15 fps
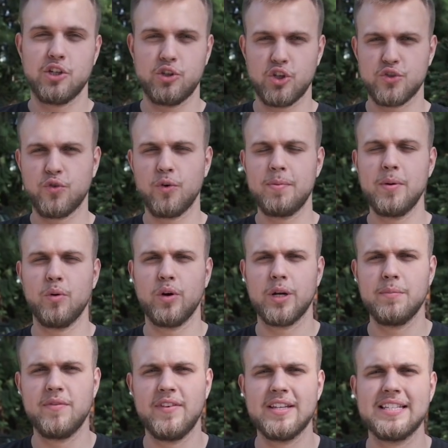those 4 people we're gonna
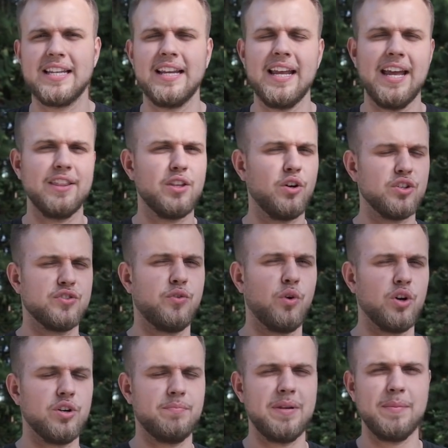be visiting, and those
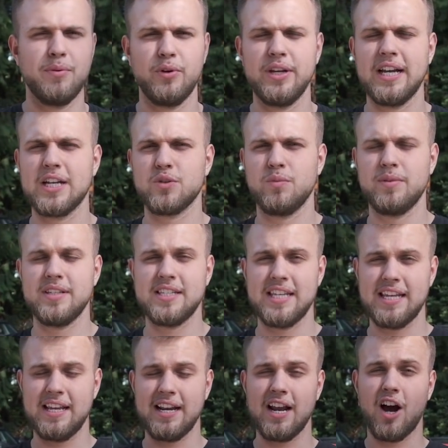4 people you guys will be
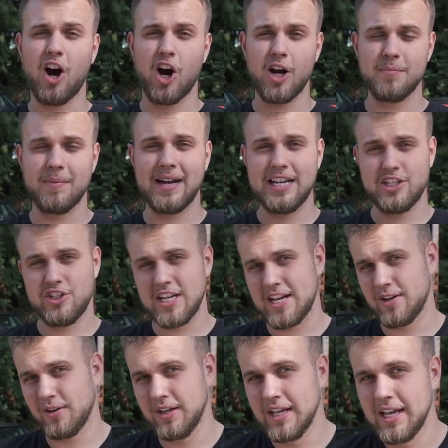seeing on my
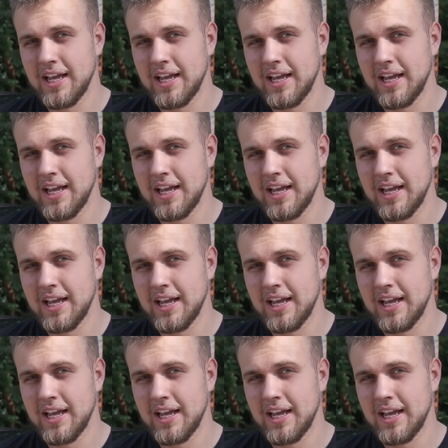channel.